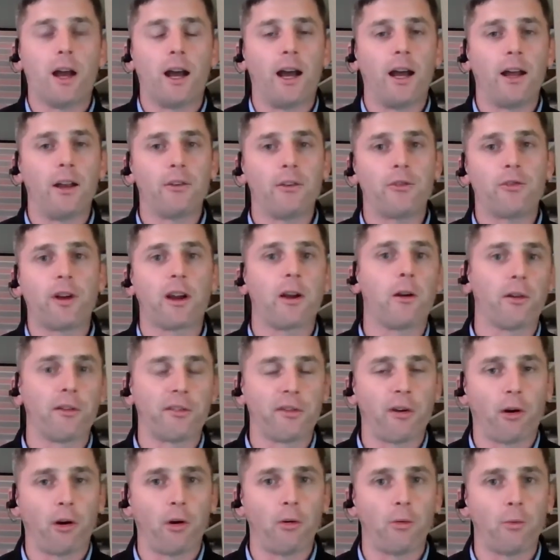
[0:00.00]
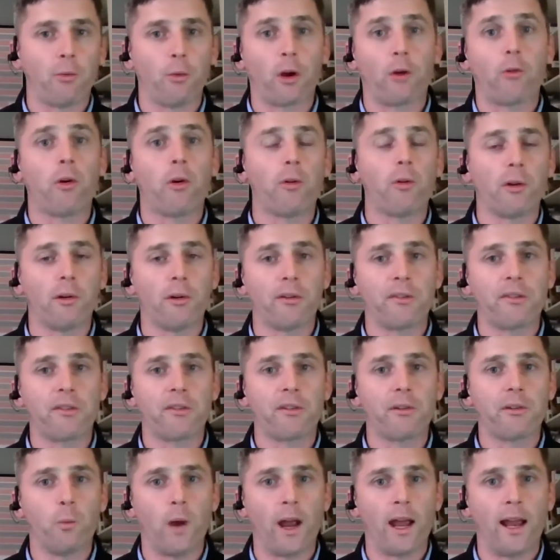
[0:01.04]
uh, triggers our
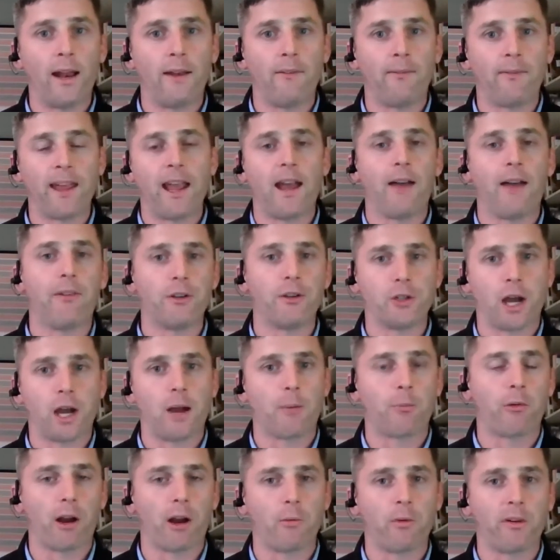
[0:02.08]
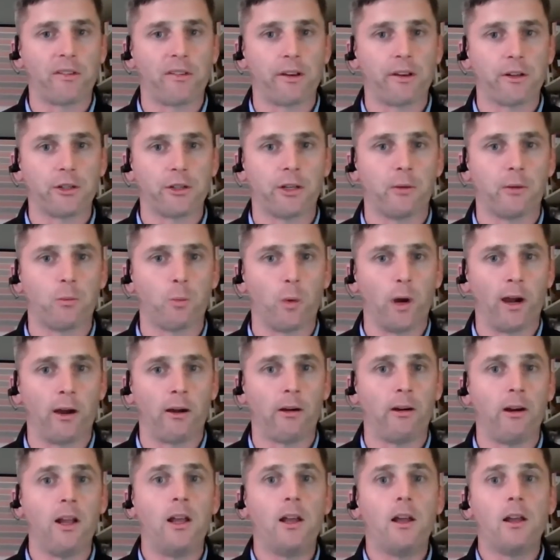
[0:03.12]
recruiters when they have a job requisition
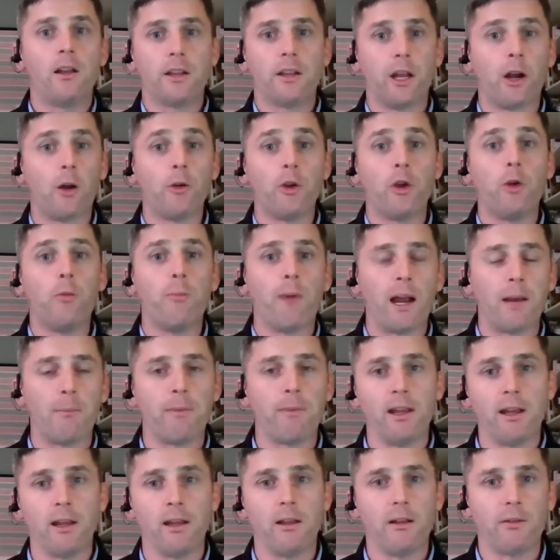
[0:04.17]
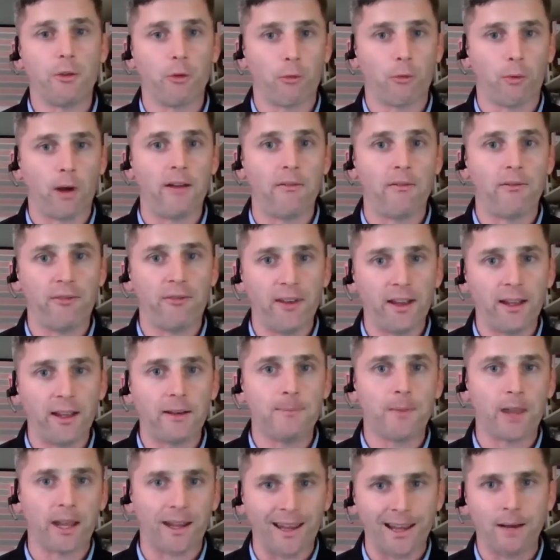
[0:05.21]
where, you know, you might be the right
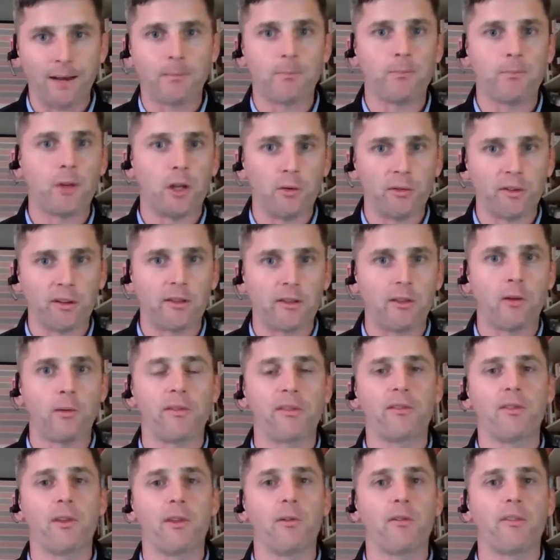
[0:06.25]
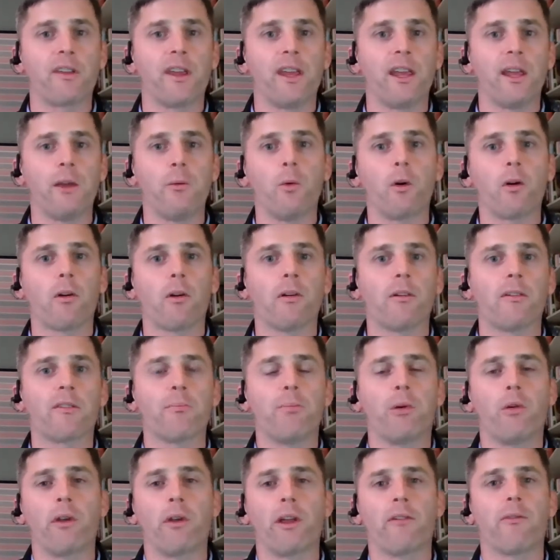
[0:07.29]
fit. Again, using those those
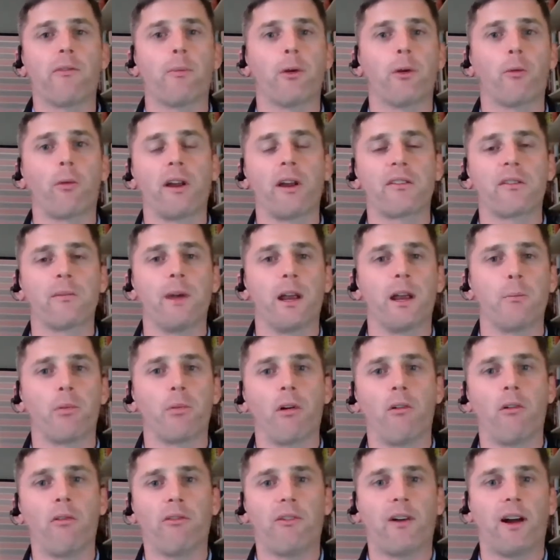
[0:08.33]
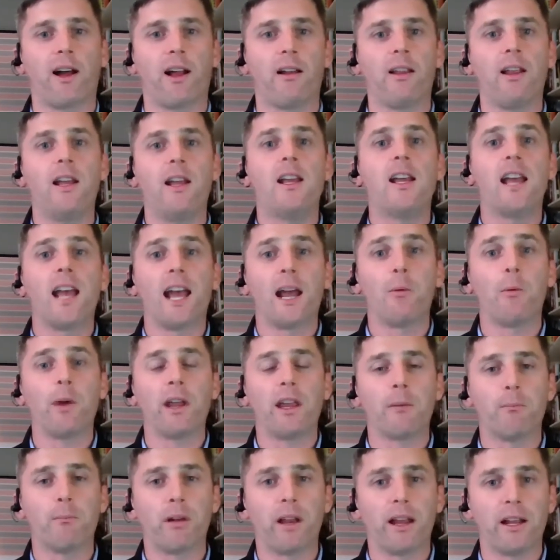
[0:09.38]
keywords, pulling from the resume and profile, and
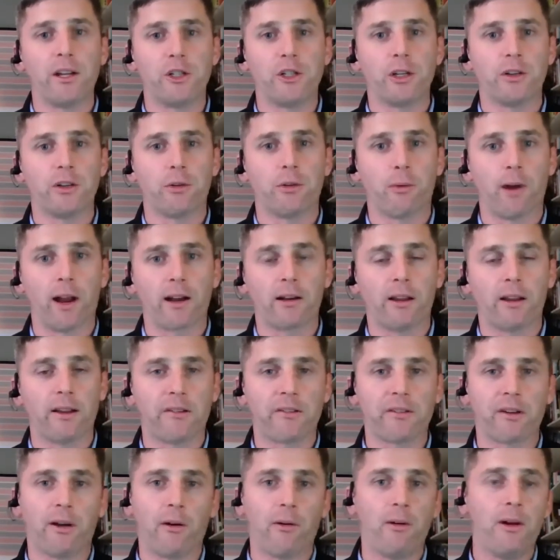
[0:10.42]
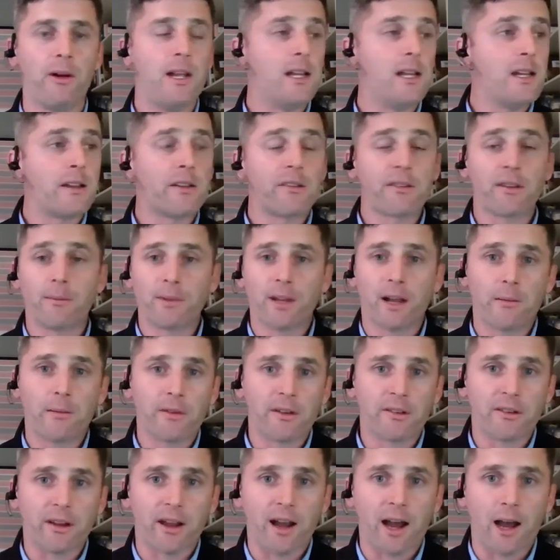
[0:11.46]
we can place you directly. So
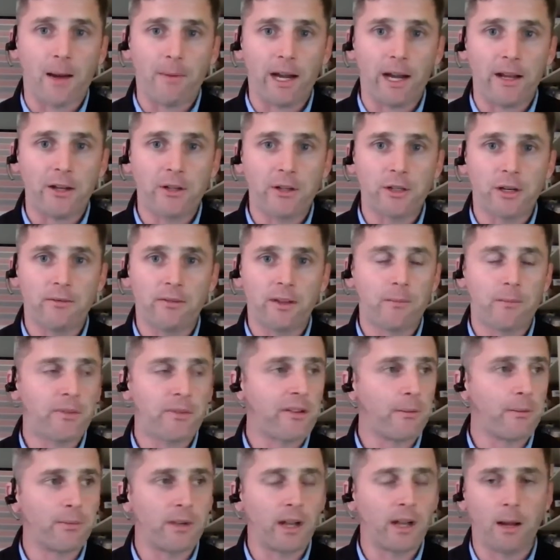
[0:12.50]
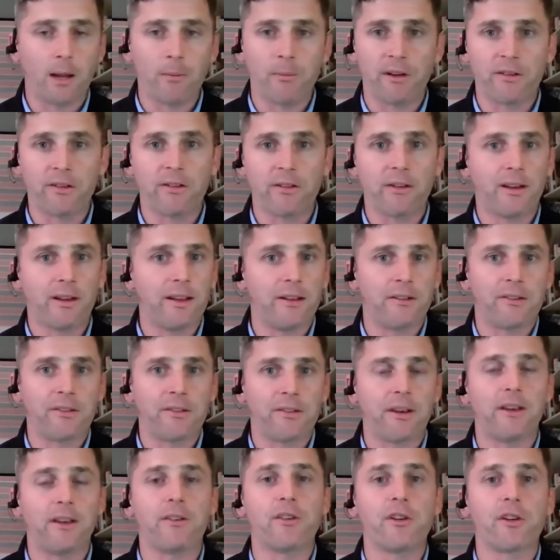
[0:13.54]
sometimes it's a combination of them. Sometimes it's
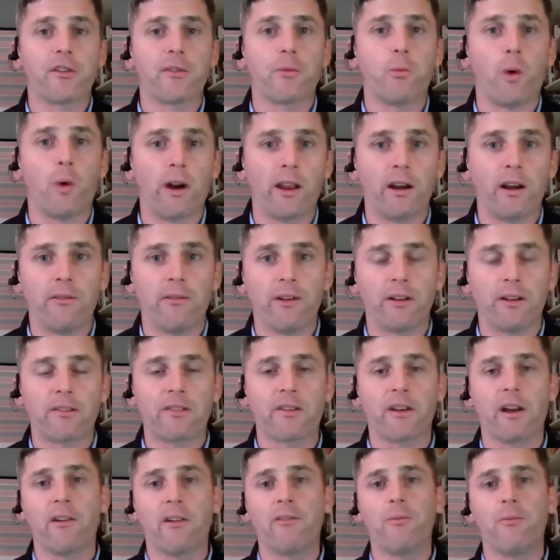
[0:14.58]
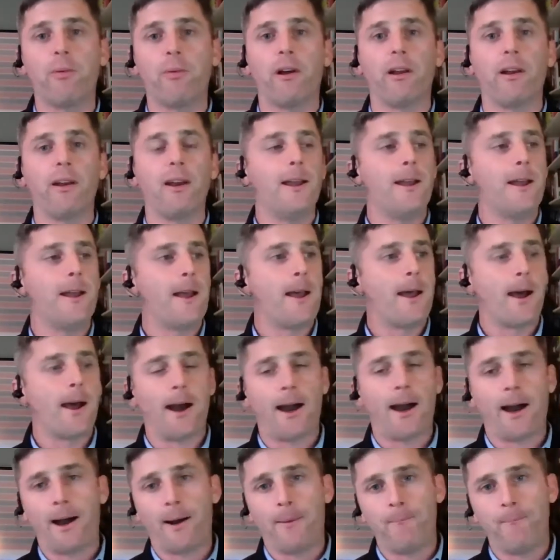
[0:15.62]
it's it's just one in of itself. But
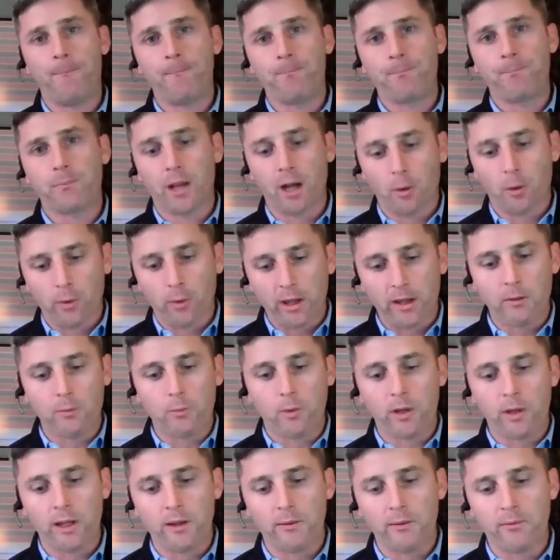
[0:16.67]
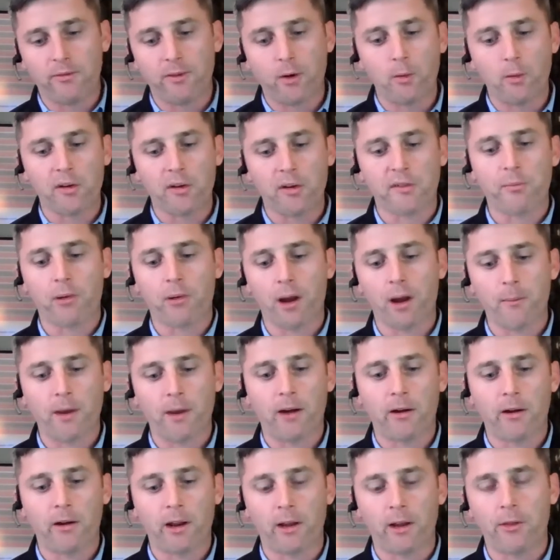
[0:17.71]
um, you know, we we focus
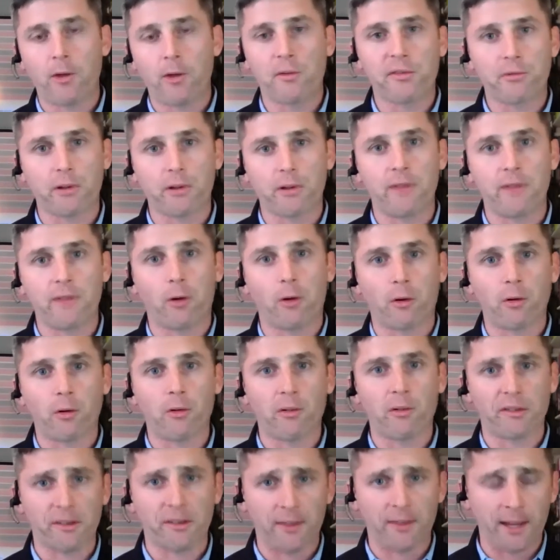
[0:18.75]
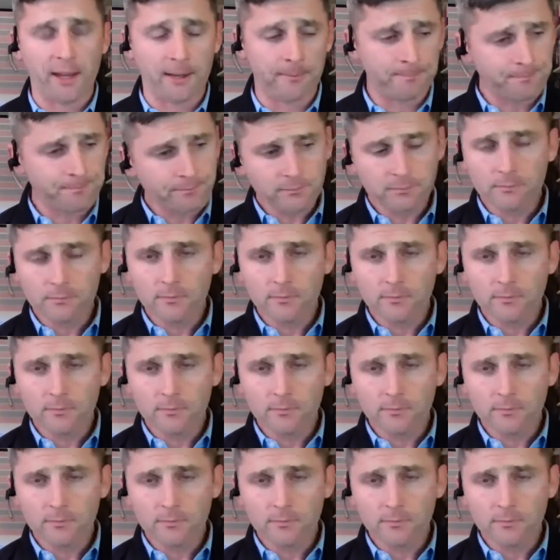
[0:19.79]
primarily on those three verticals, and then